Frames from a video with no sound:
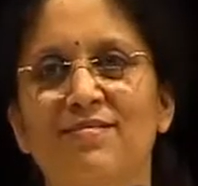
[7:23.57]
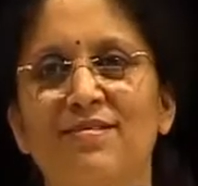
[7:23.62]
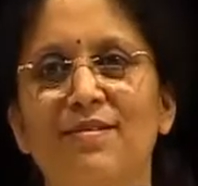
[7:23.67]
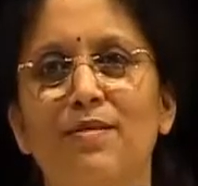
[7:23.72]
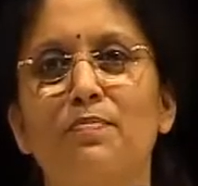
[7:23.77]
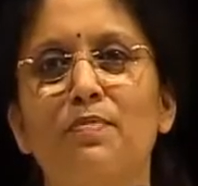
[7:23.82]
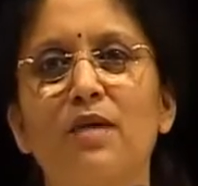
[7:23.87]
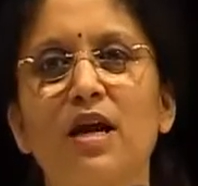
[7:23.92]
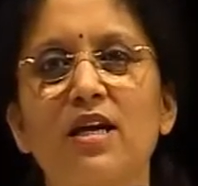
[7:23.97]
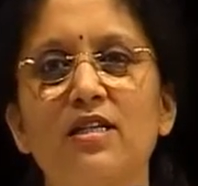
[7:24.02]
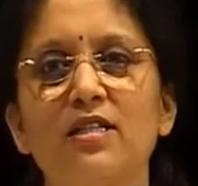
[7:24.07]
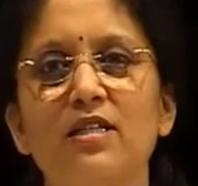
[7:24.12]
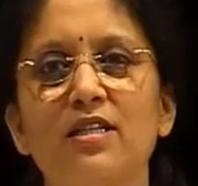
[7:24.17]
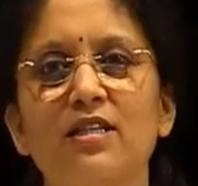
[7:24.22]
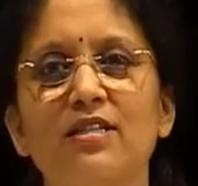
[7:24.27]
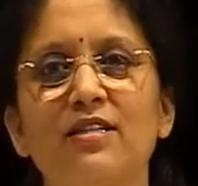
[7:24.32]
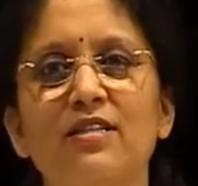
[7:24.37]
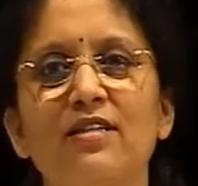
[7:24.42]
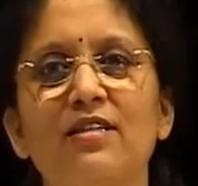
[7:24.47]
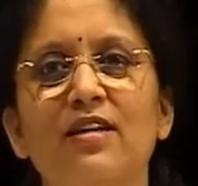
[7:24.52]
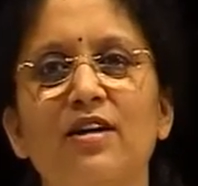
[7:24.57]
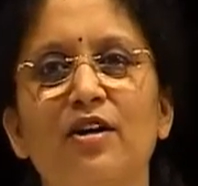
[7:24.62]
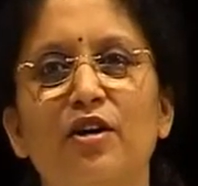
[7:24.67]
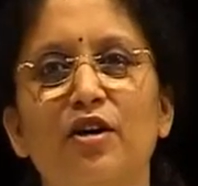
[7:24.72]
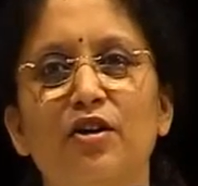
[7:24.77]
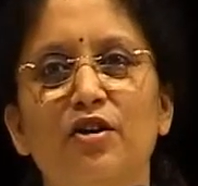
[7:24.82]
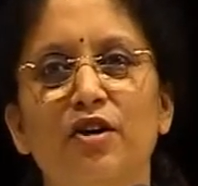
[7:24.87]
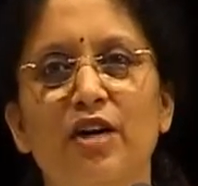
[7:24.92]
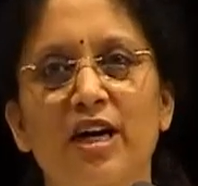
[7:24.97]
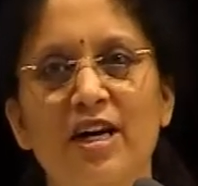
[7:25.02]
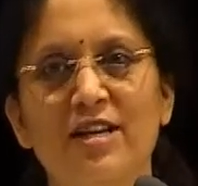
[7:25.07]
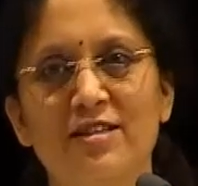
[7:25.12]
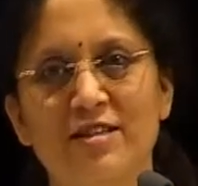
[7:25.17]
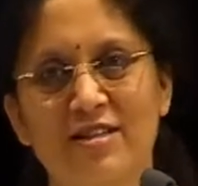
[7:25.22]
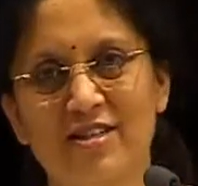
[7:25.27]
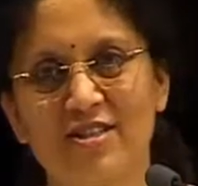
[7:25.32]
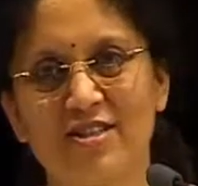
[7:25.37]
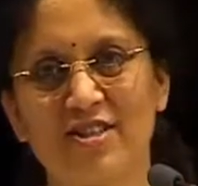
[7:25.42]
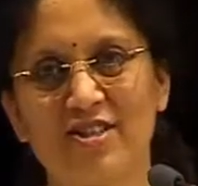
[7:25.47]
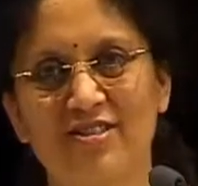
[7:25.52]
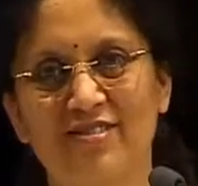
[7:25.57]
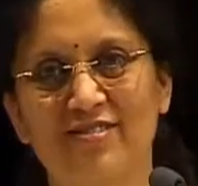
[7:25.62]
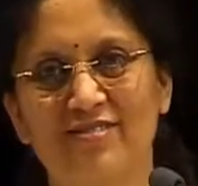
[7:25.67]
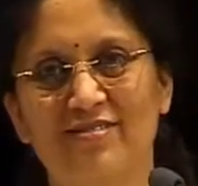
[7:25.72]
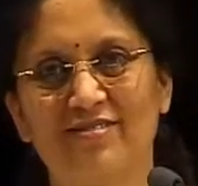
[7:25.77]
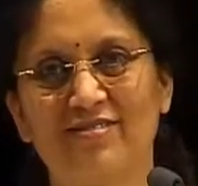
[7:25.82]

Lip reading: The prize is realization.